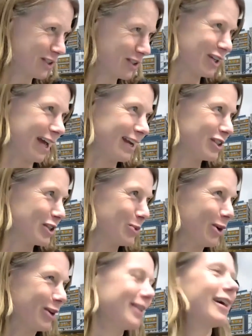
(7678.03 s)
challenging
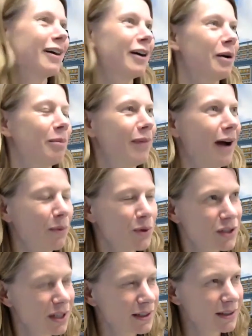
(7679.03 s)
one. I would
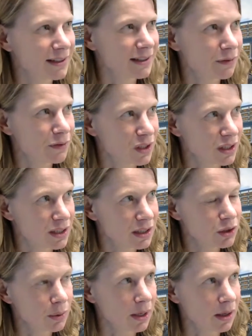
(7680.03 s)
say that in FSHD,
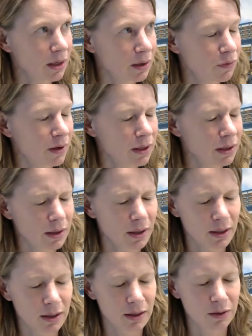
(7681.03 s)
so if
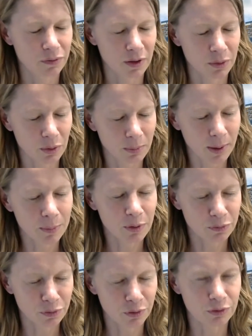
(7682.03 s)
I remember
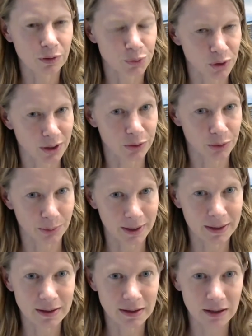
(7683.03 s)
the Fulcrum trial
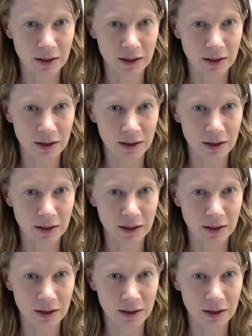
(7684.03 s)
correctly, they